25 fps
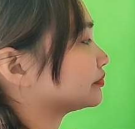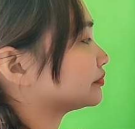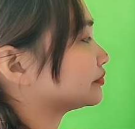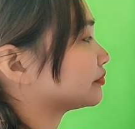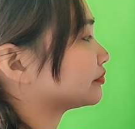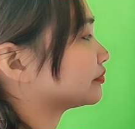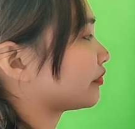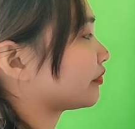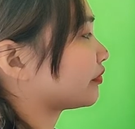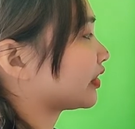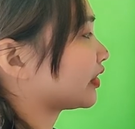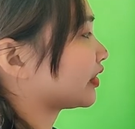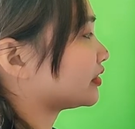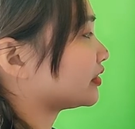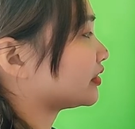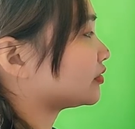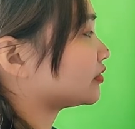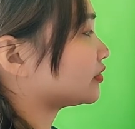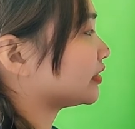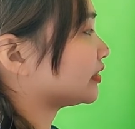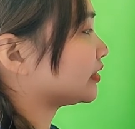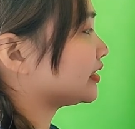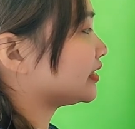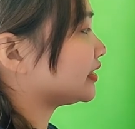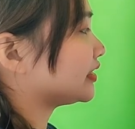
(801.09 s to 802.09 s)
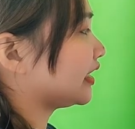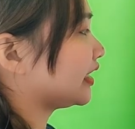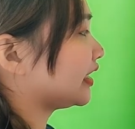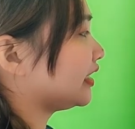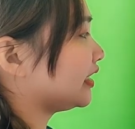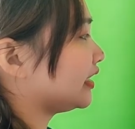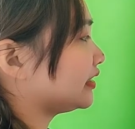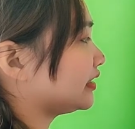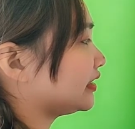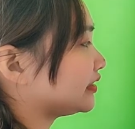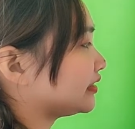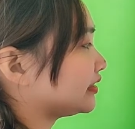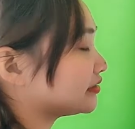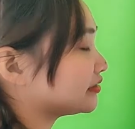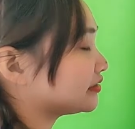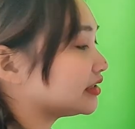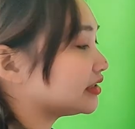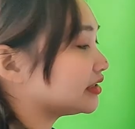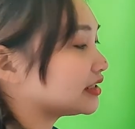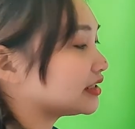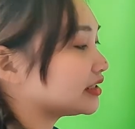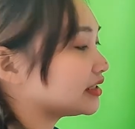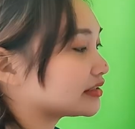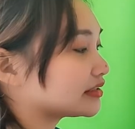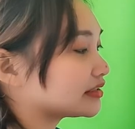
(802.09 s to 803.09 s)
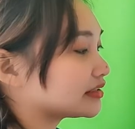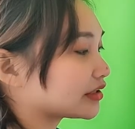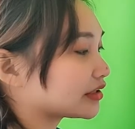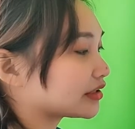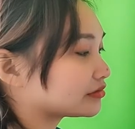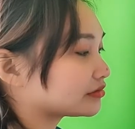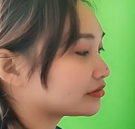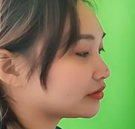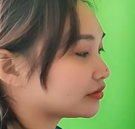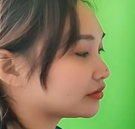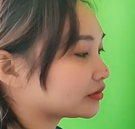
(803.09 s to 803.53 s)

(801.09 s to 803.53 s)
100 degrees.